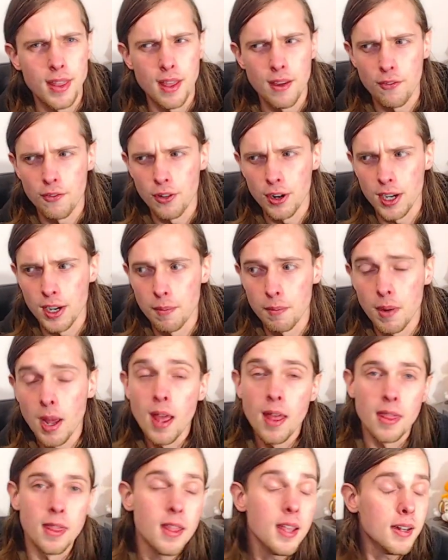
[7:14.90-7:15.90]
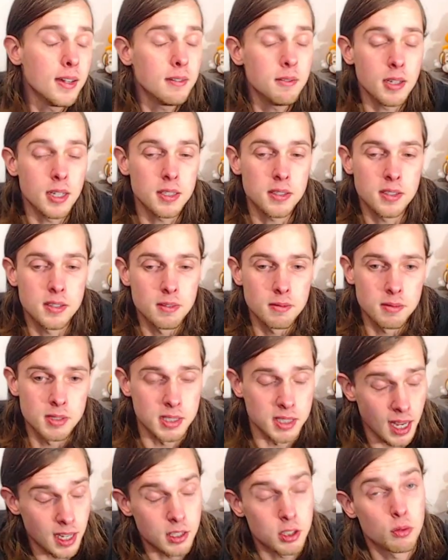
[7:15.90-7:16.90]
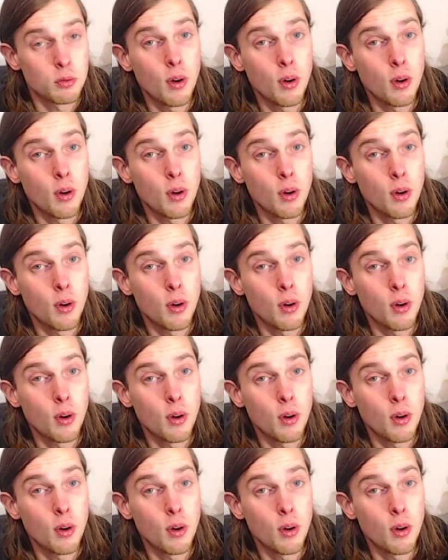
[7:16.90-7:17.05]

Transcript: that freedom. Then it's states'